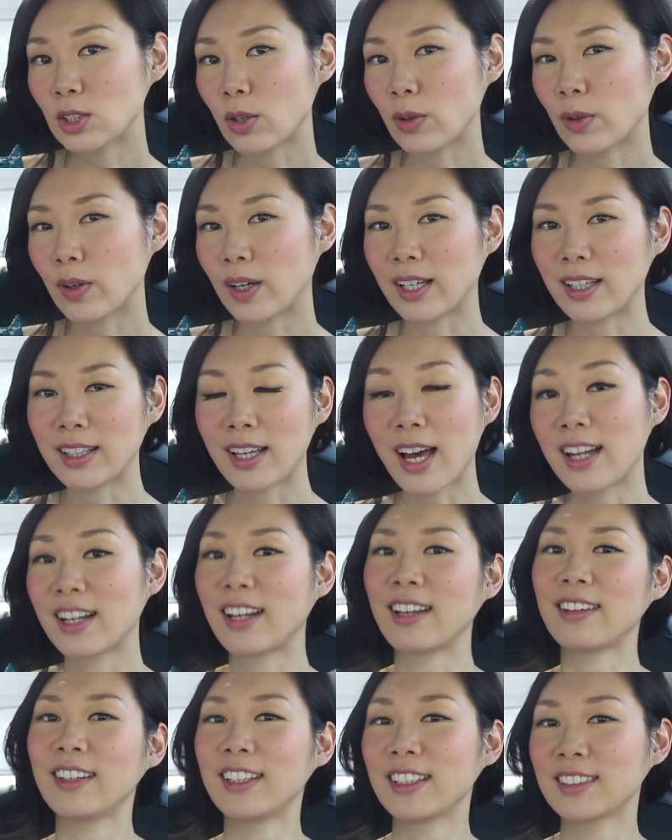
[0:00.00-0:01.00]
So again,
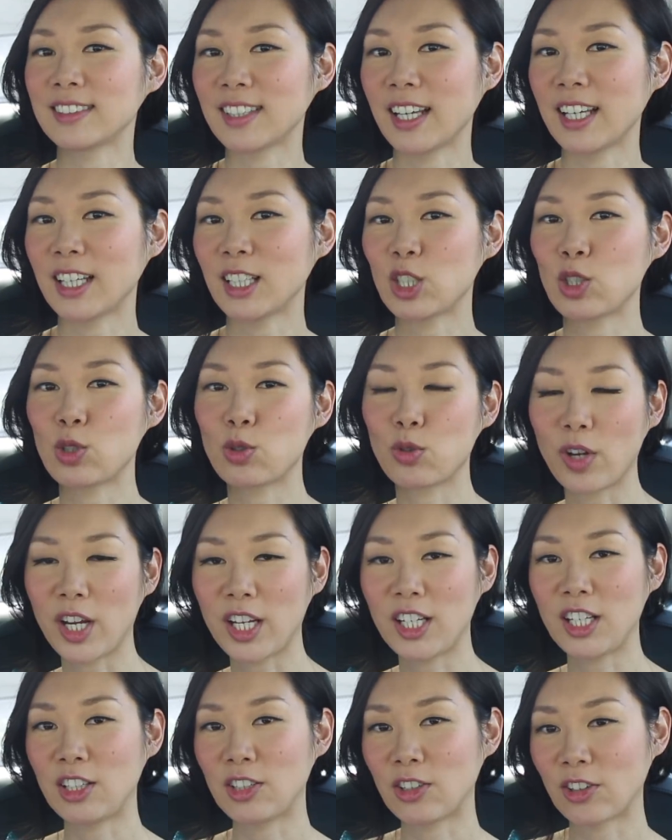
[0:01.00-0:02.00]
I think it's like
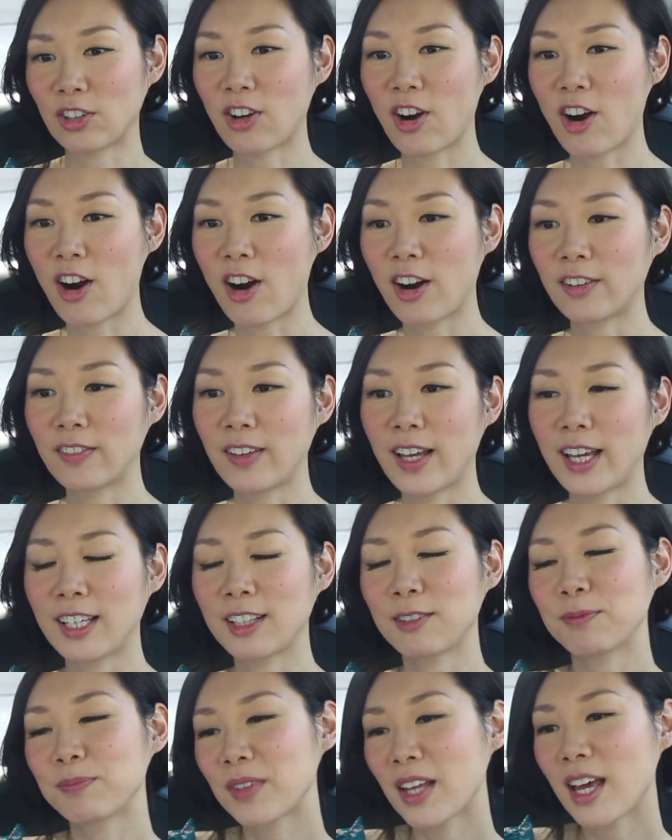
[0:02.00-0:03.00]
training your car,
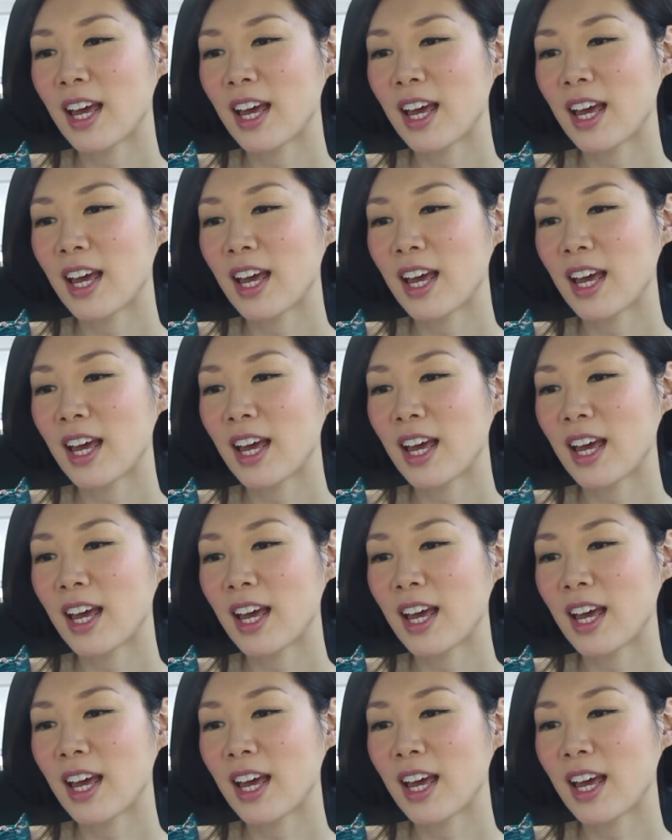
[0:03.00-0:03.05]
like,